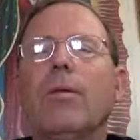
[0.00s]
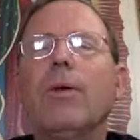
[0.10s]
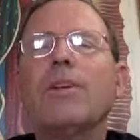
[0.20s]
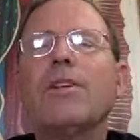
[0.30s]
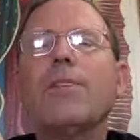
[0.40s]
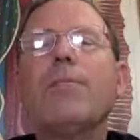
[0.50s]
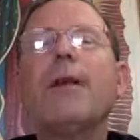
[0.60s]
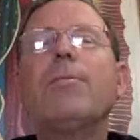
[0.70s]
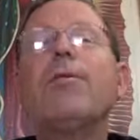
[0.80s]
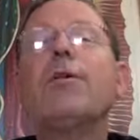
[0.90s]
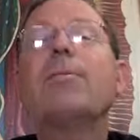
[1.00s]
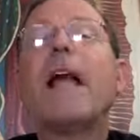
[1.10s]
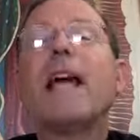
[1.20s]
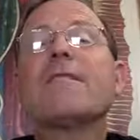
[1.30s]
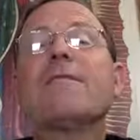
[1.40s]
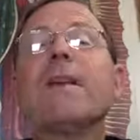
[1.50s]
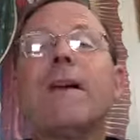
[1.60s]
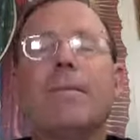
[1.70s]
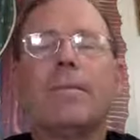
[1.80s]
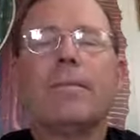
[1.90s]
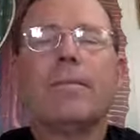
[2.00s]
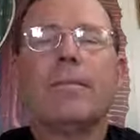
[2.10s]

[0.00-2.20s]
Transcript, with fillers: was that the people would blaspheme,